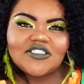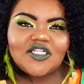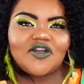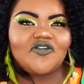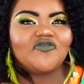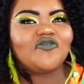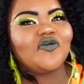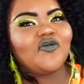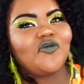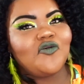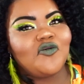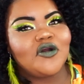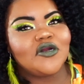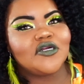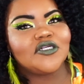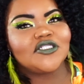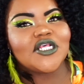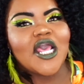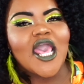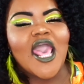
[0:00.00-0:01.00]
And of
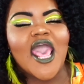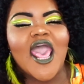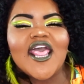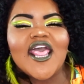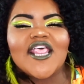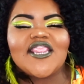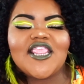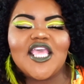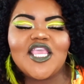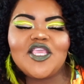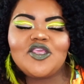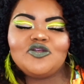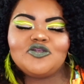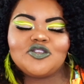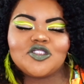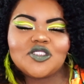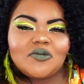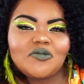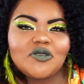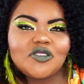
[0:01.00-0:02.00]
course, thank you
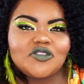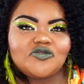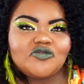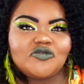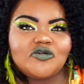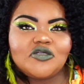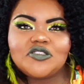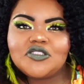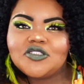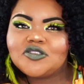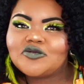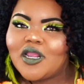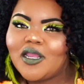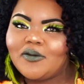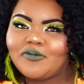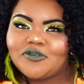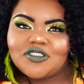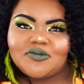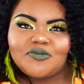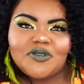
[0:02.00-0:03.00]
so much for
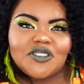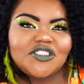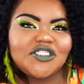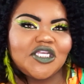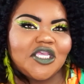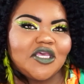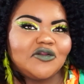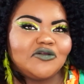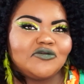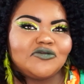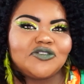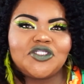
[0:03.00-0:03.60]
subscribing to my channel,